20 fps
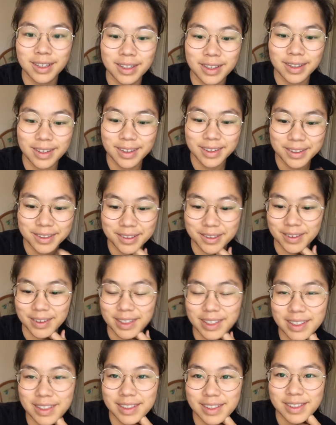Hello,
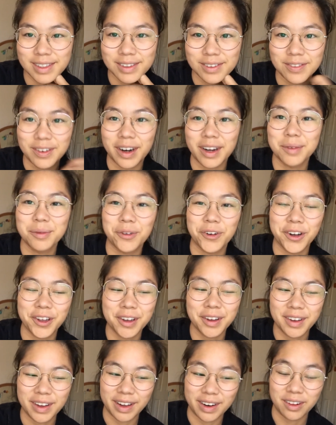it is Friday
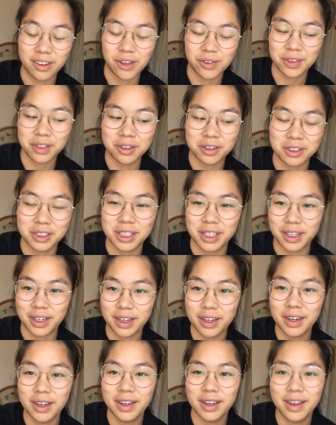morning at
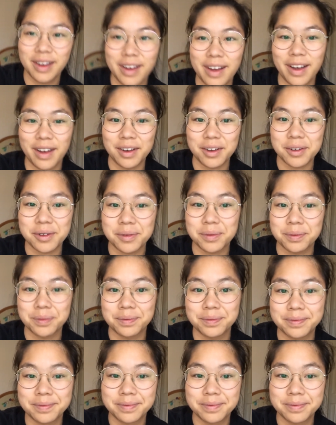11:13. I don't